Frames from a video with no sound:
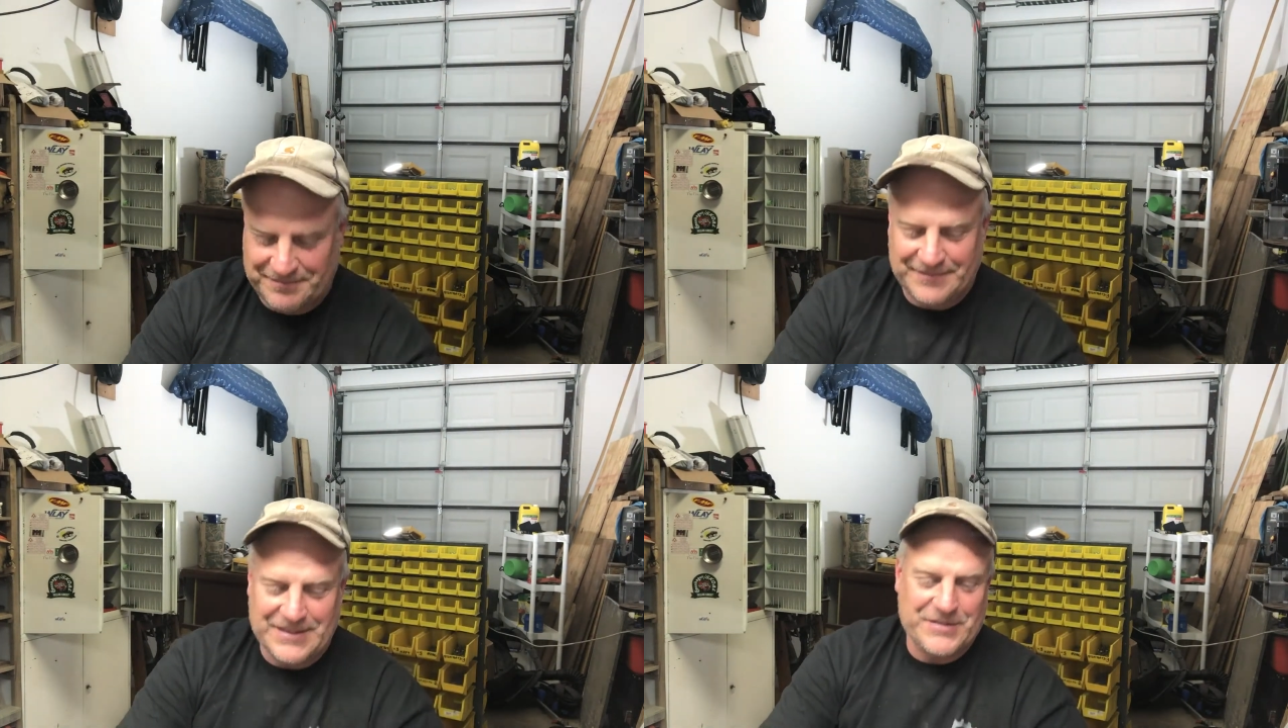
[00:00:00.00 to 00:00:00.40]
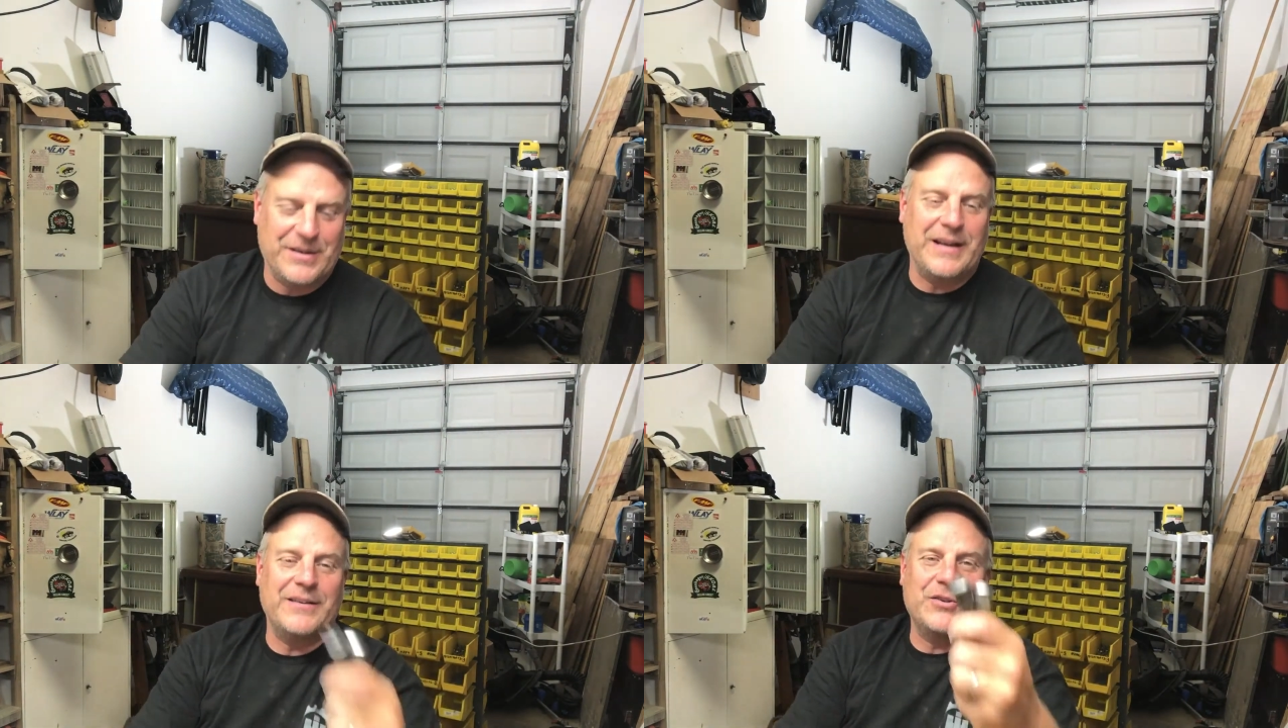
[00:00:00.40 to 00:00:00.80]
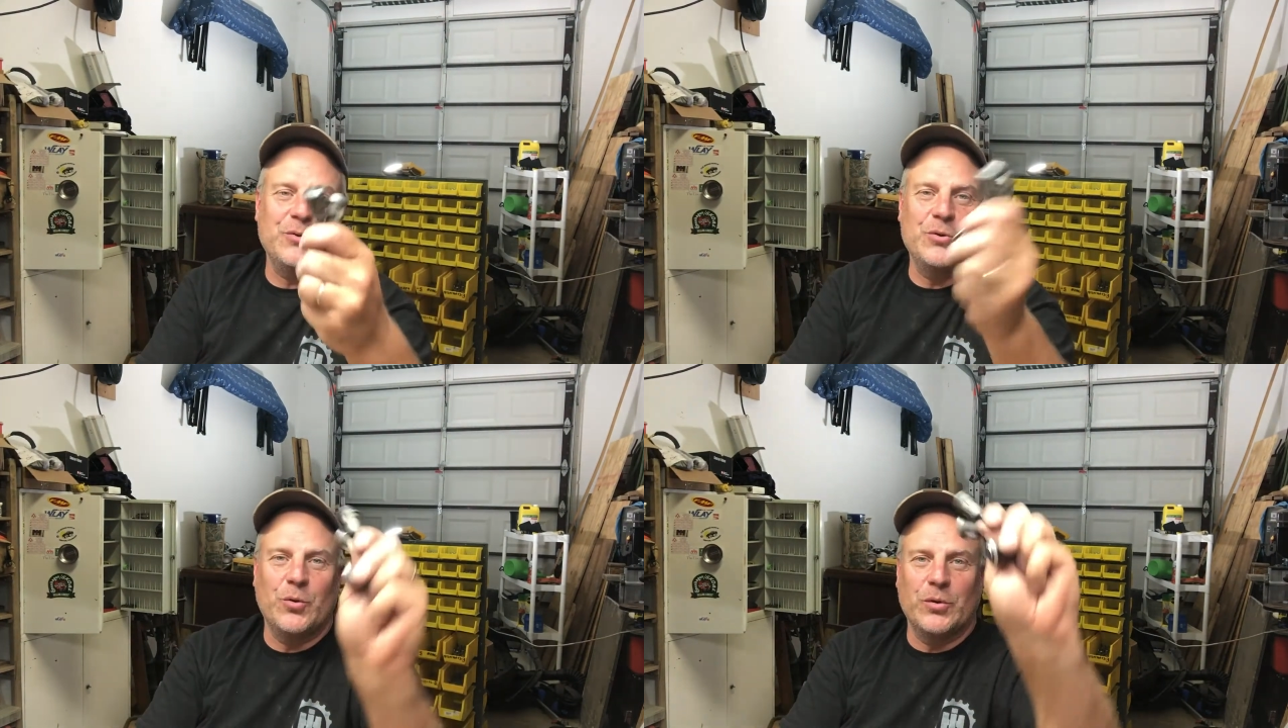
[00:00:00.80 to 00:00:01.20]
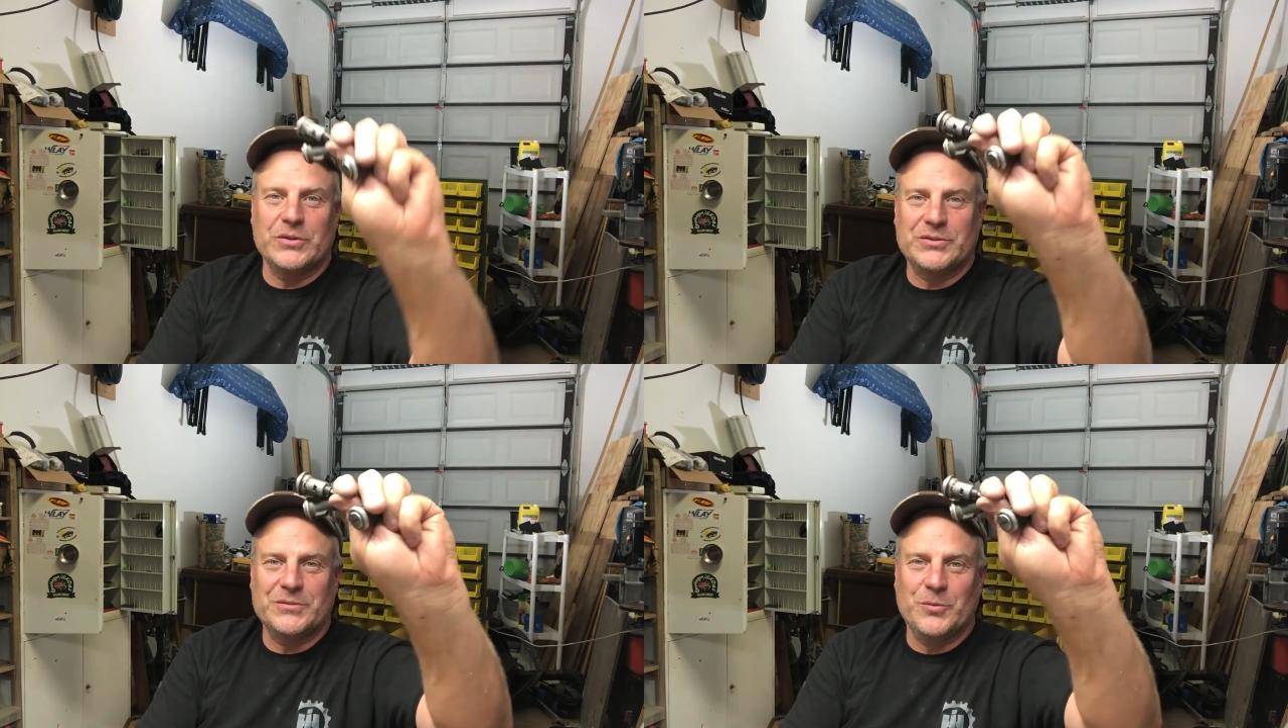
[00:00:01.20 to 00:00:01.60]
That's right, 2
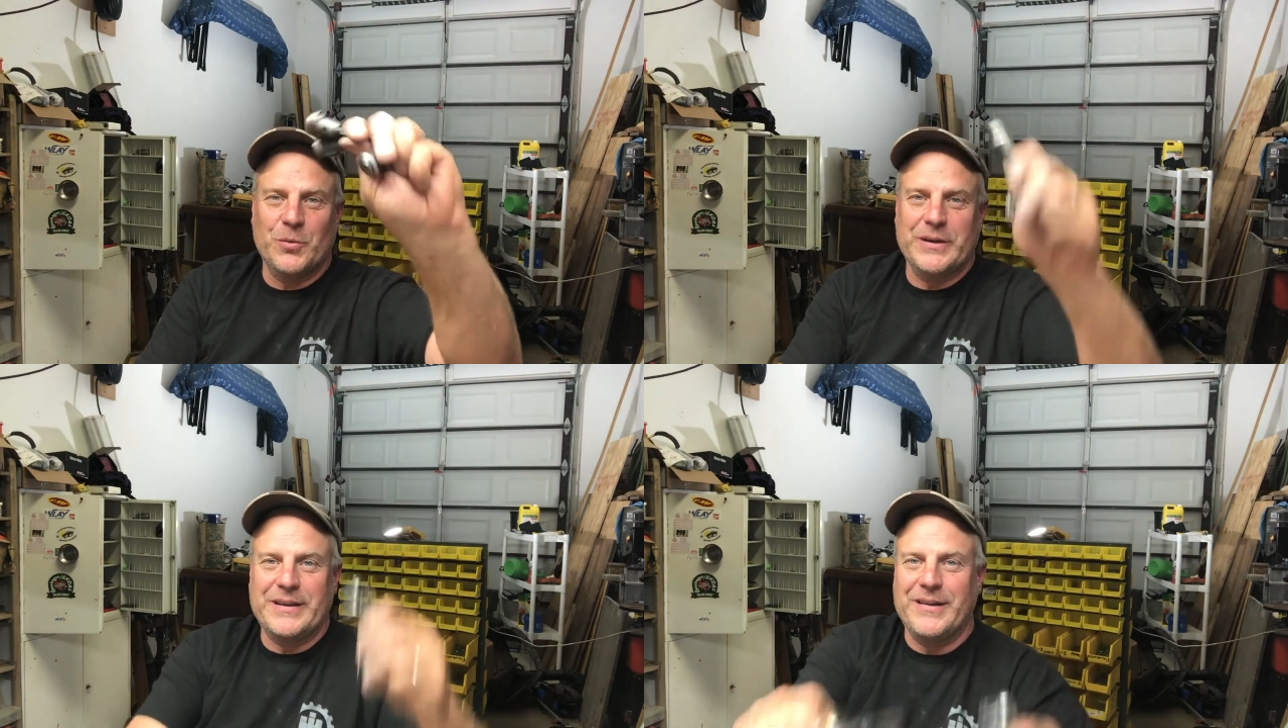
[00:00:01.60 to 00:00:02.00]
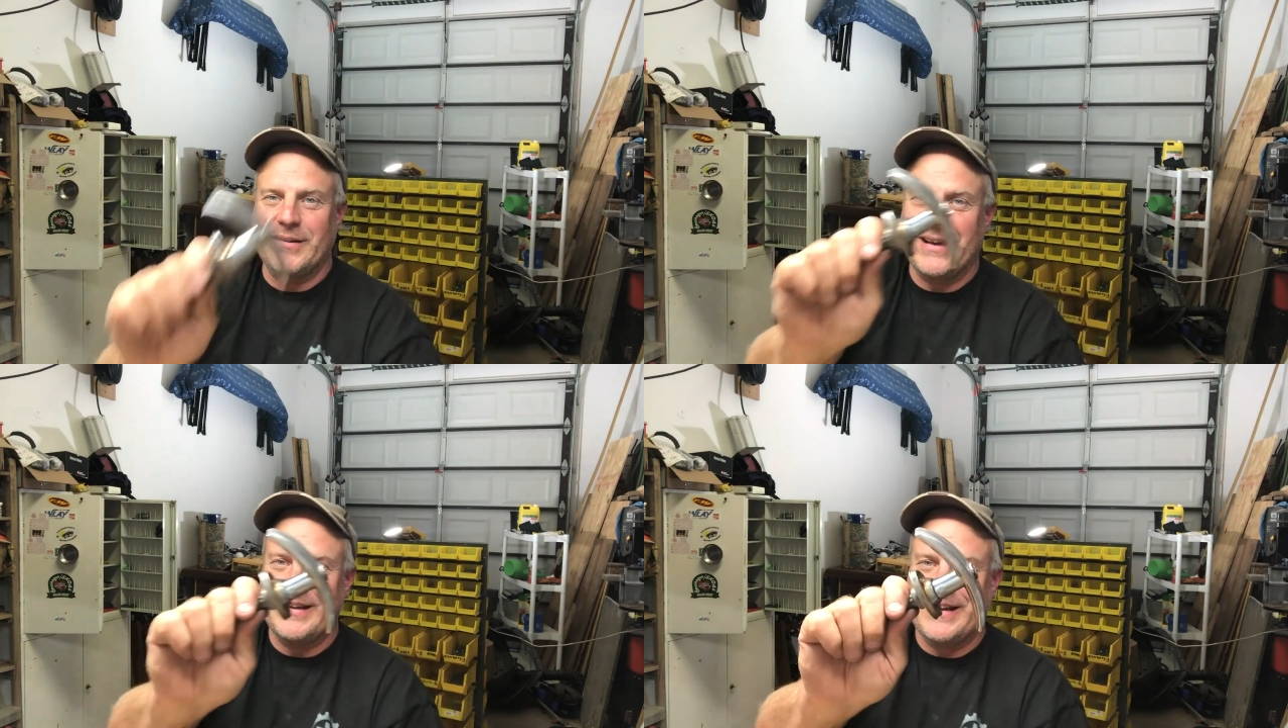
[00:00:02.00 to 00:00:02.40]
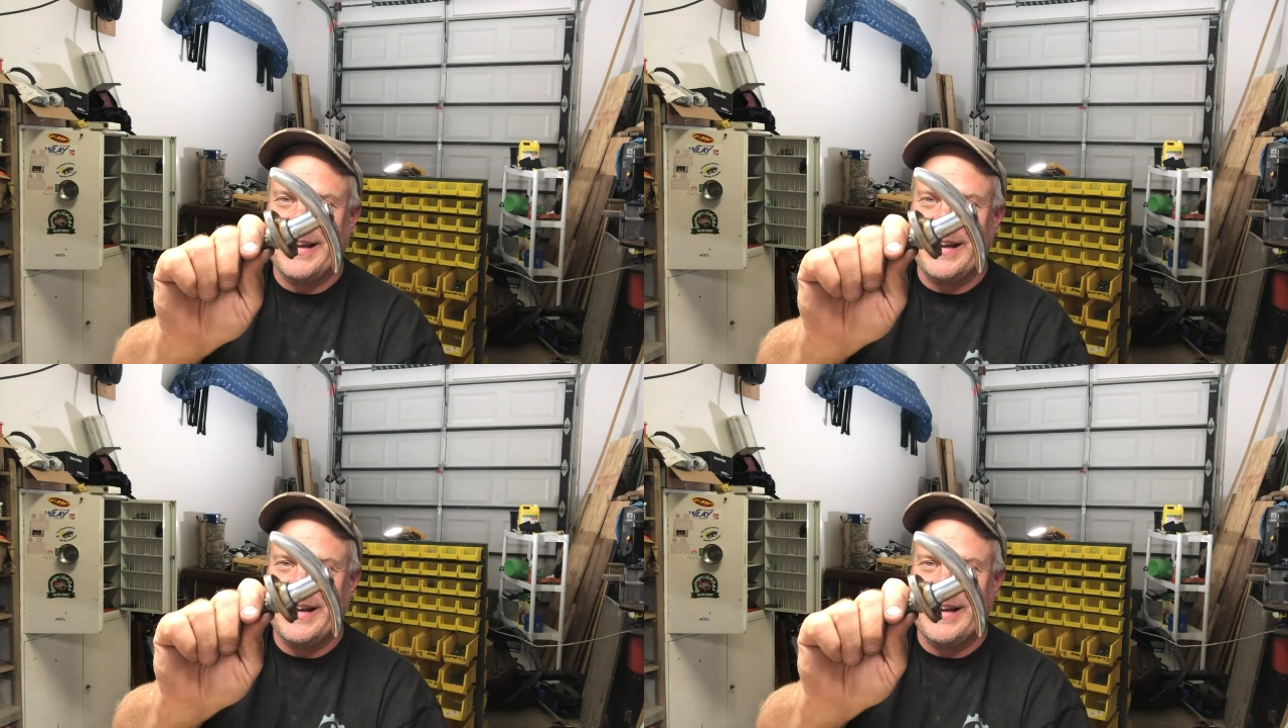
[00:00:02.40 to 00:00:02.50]
doors, 1 tailgate,